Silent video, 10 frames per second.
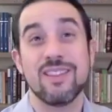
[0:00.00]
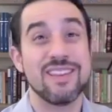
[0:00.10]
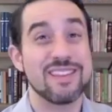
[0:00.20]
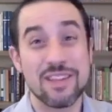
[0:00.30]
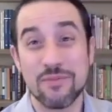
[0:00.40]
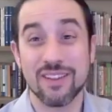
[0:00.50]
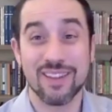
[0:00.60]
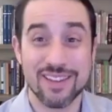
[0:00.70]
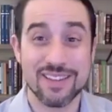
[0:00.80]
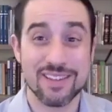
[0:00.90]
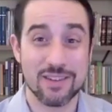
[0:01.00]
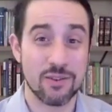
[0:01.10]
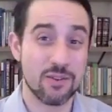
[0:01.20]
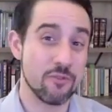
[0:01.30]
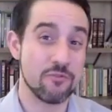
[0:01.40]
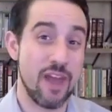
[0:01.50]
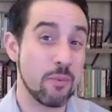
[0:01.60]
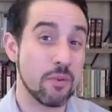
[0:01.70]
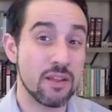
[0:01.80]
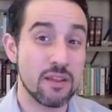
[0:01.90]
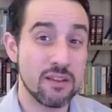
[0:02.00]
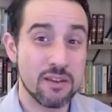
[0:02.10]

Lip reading: things even like necessarily your family.